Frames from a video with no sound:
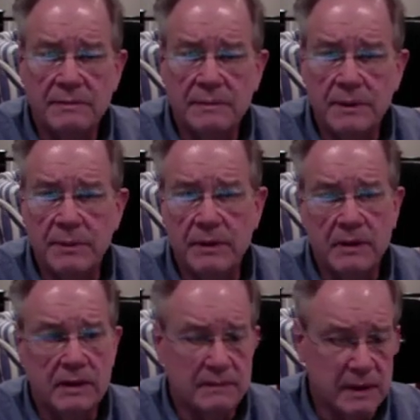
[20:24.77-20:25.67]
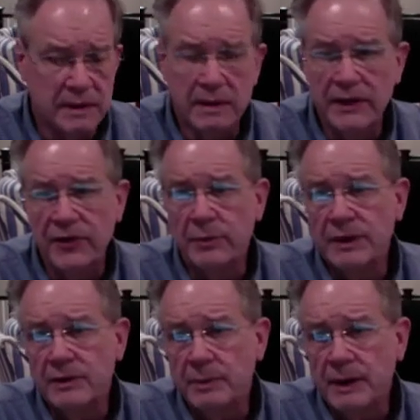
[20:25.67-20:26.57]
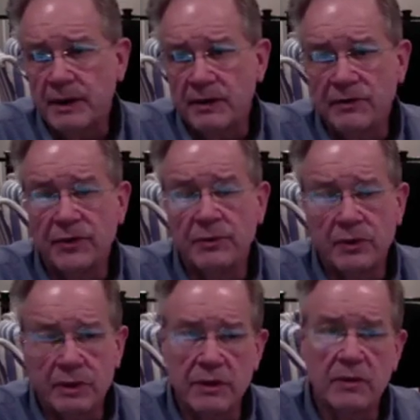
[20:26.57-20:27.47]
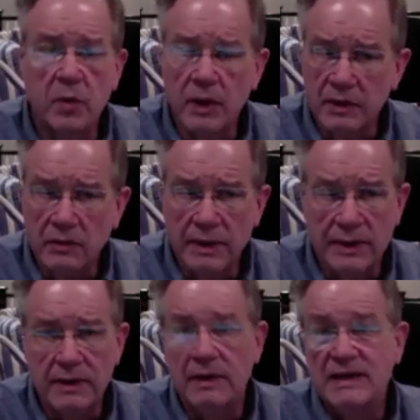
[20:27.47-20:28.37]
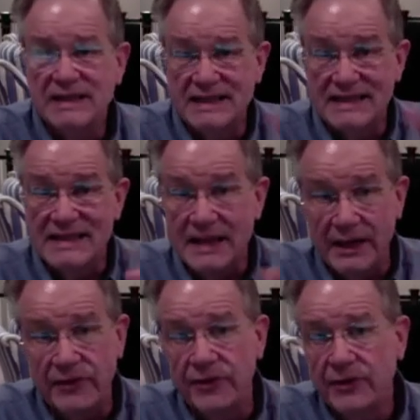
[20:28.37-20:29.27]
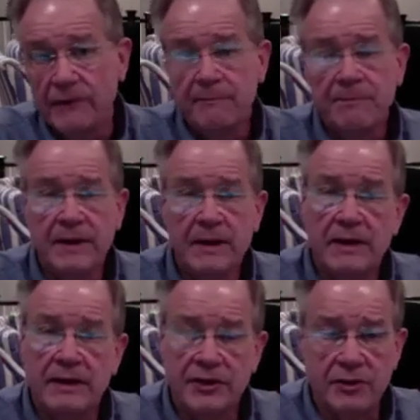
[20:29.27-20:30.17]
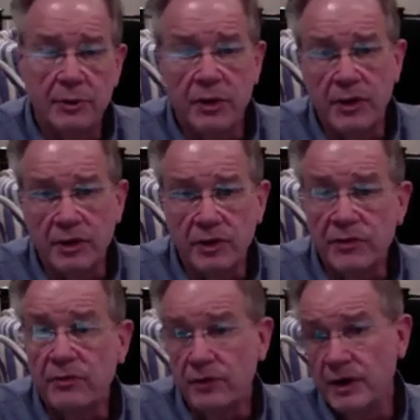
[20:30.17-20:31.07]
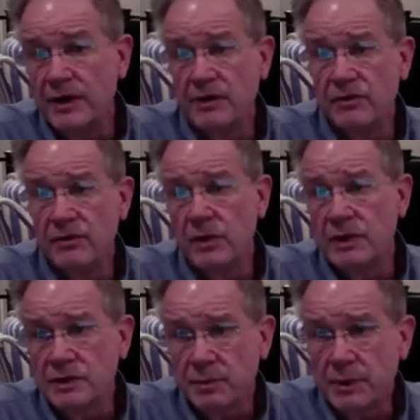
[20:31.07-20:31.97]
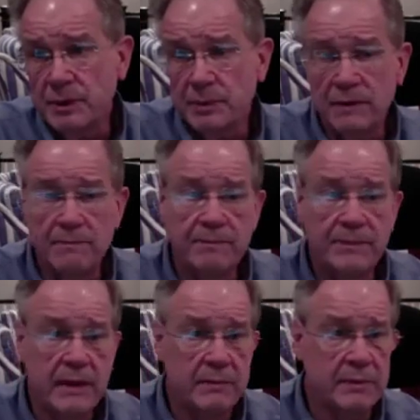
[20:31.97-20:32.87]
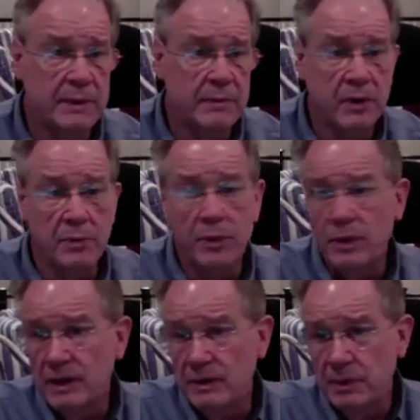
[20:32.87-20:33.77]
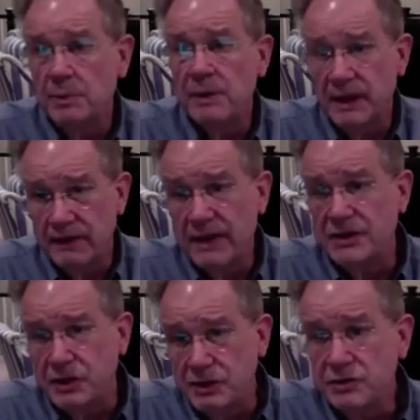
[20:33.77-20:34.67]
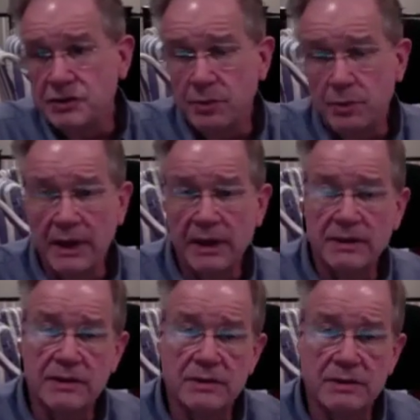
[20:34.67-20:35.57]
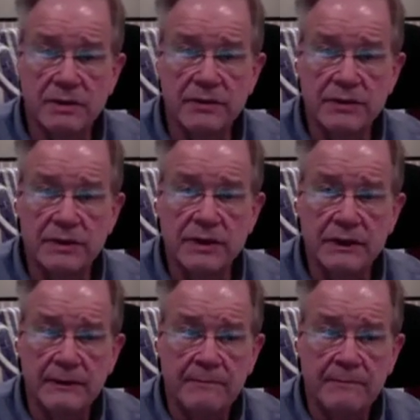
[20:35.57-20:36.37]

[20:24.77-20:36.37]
People underestimate the power of some good, well-written, concise testimonials from very influential people, but more importantly, people that have actually used your products and services